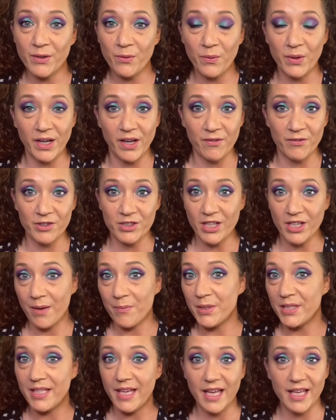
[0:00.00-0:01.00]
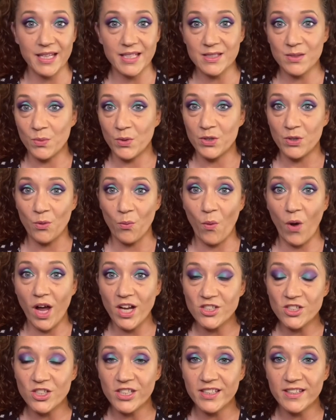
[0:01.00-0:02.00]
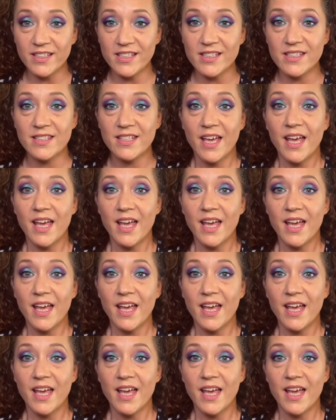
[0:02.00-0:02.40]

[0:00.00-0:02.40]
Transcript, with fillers: whatever time of day it is when you're watching this.